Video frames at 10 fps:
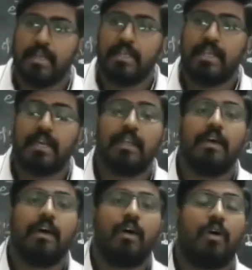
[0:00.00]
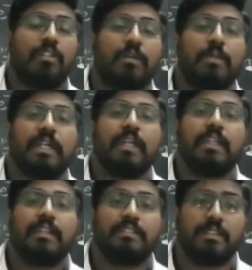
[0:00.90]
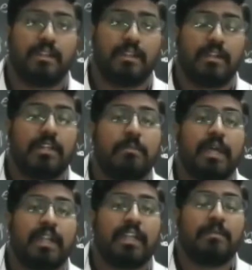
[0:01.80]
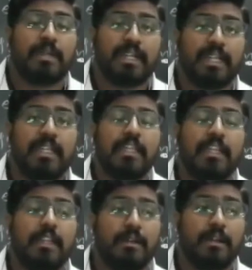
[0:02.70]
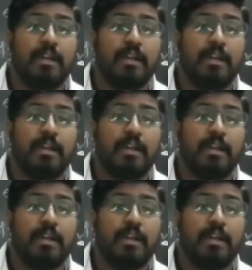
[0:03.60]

Here, all the materials are not a magnetic material,